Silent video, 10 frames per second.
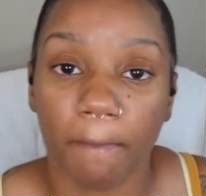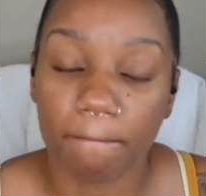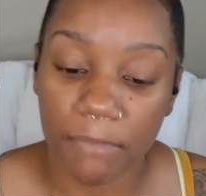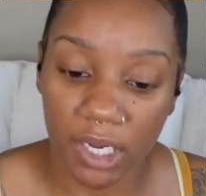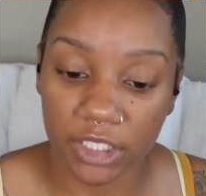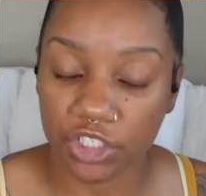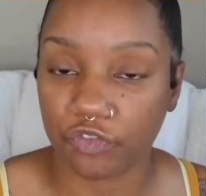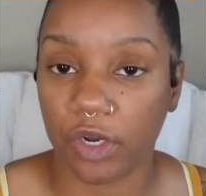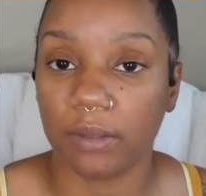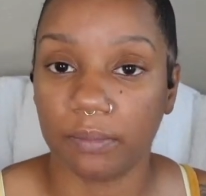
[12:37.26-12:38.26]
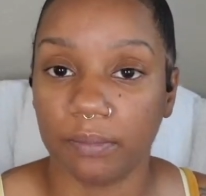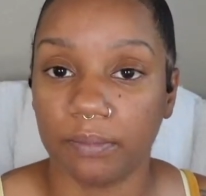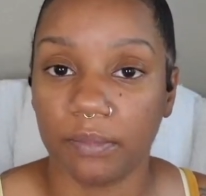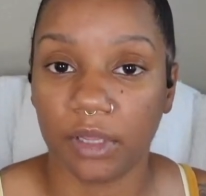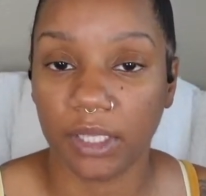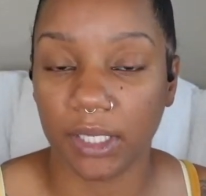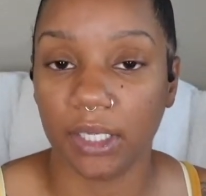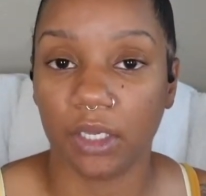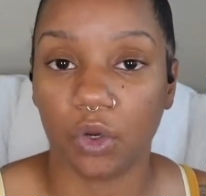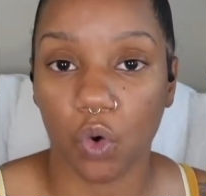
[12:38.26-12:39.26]
much from the
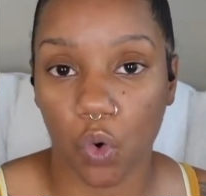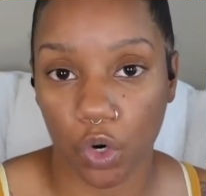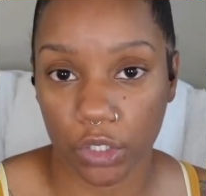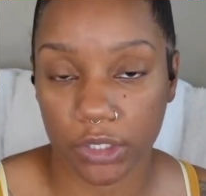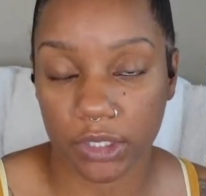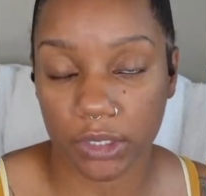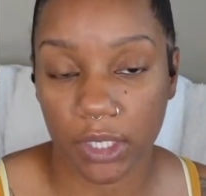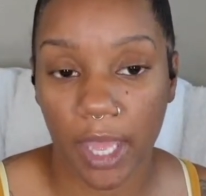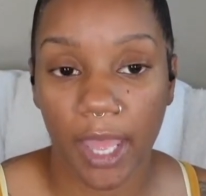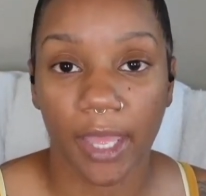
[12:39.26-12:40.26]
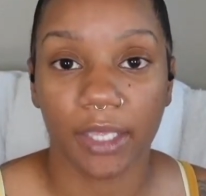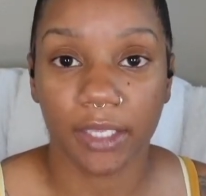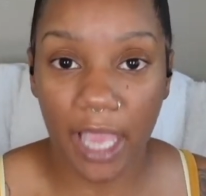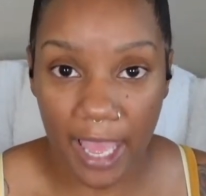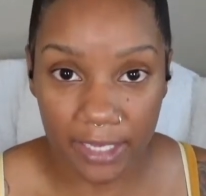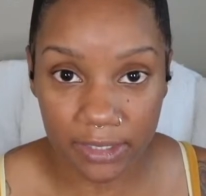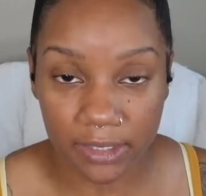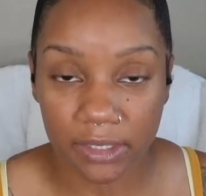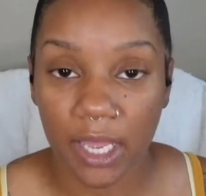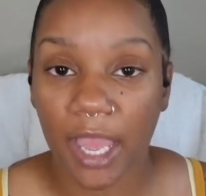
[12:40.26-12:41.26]
course?
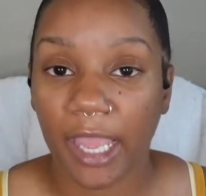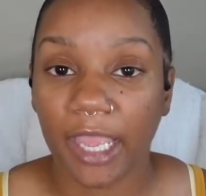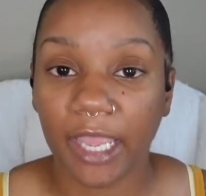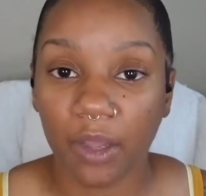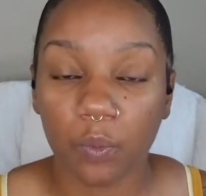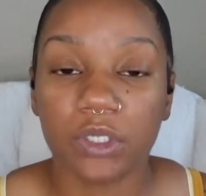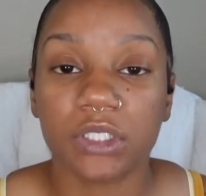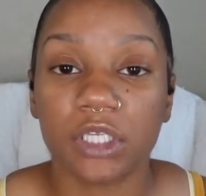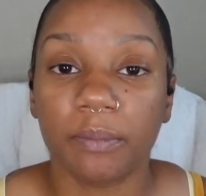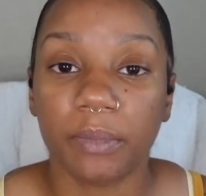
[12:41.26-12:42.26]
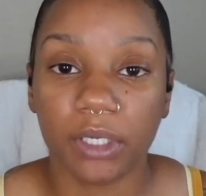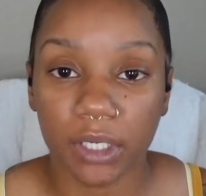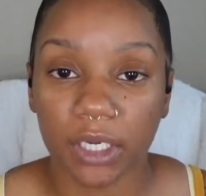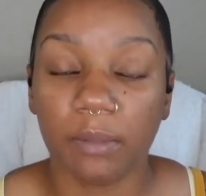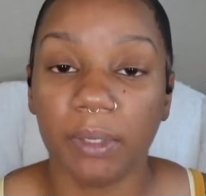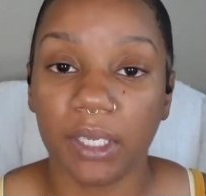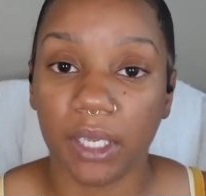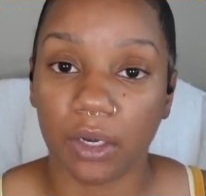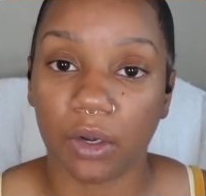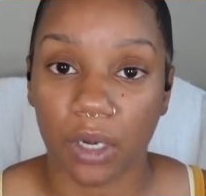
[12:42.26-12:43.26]
Yes, it was some good
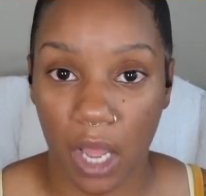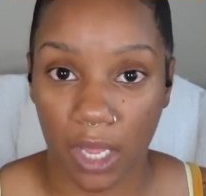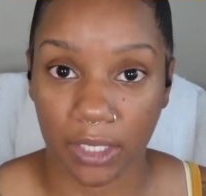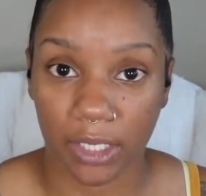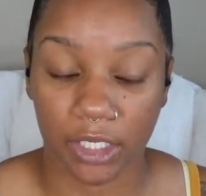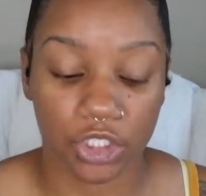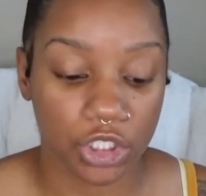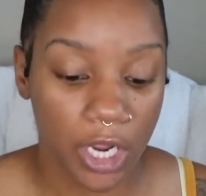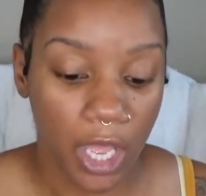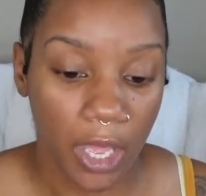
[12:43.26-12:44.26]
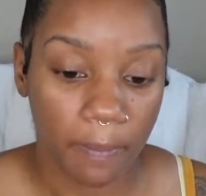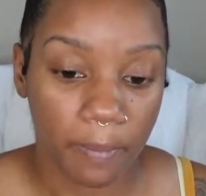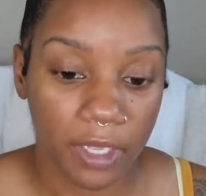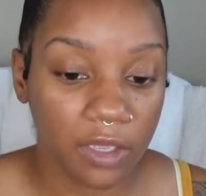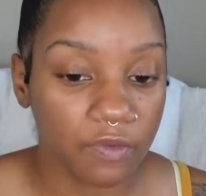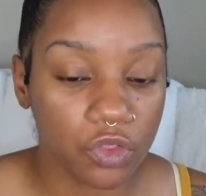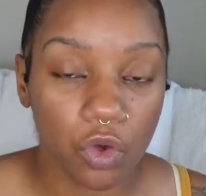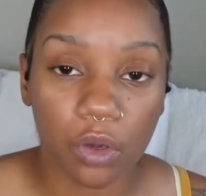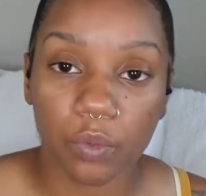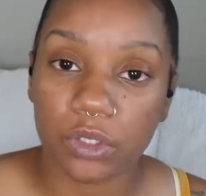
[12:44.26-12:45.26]
beginner knowledge. Even
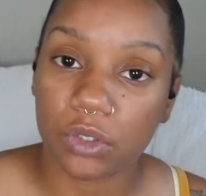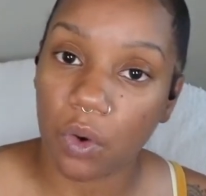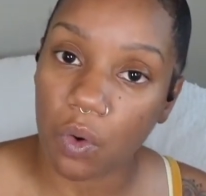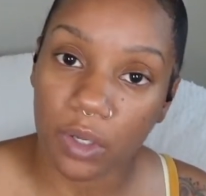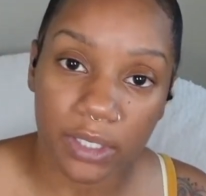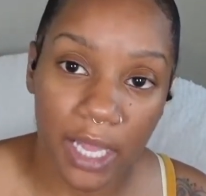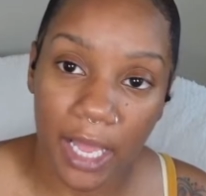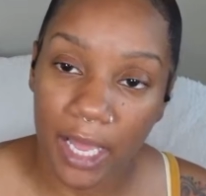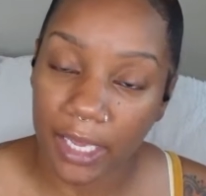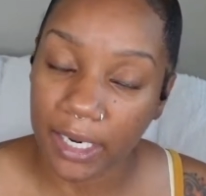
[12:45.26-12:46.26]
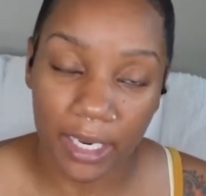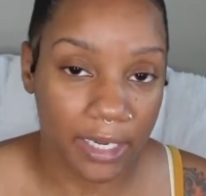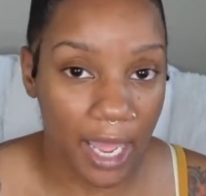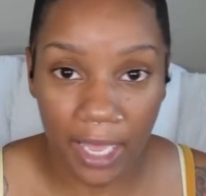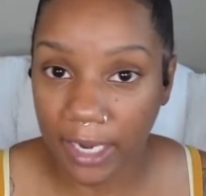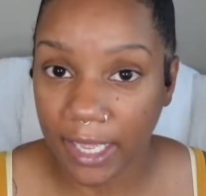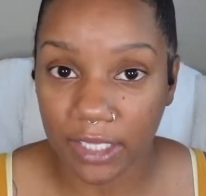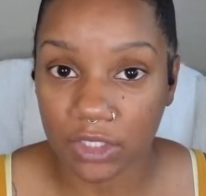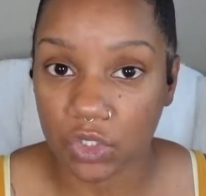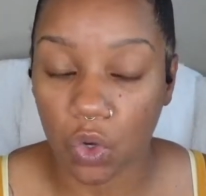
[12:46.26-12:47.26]
though it was online and not
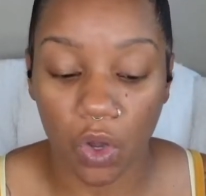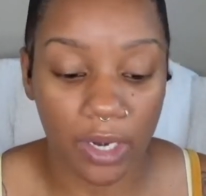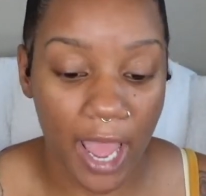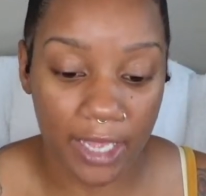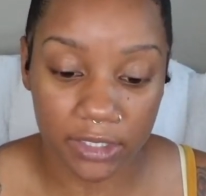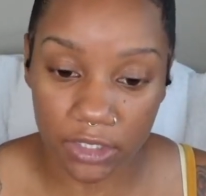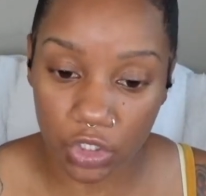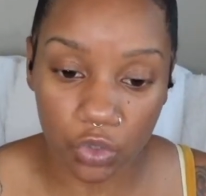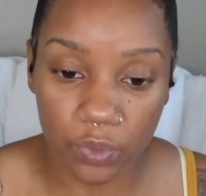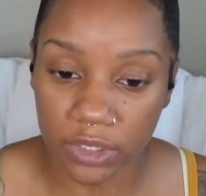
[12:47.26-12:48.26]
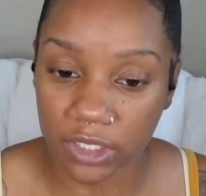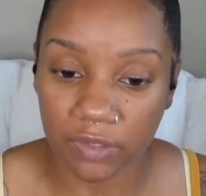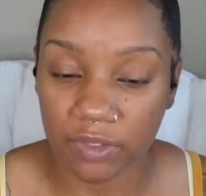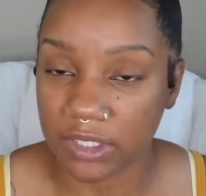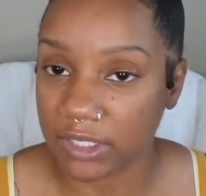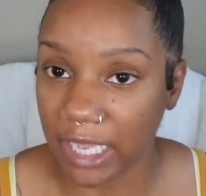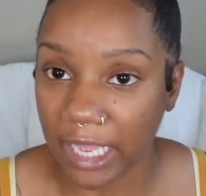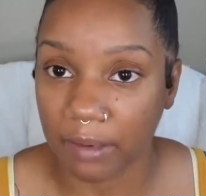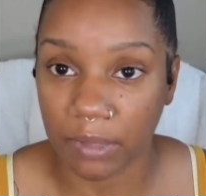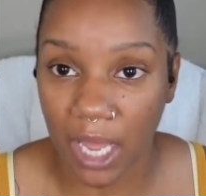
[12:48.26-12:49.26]
hands-on, I still received the
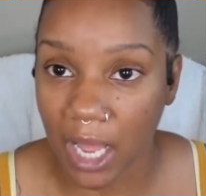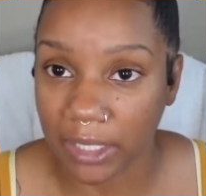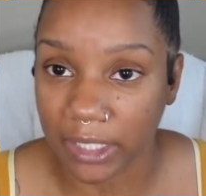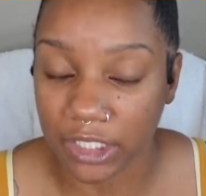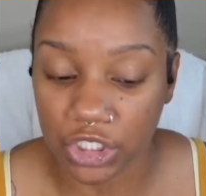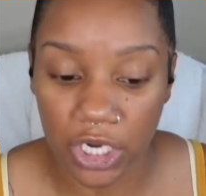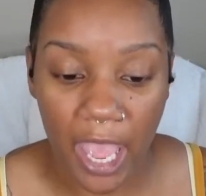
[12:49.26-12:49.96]
same knowledge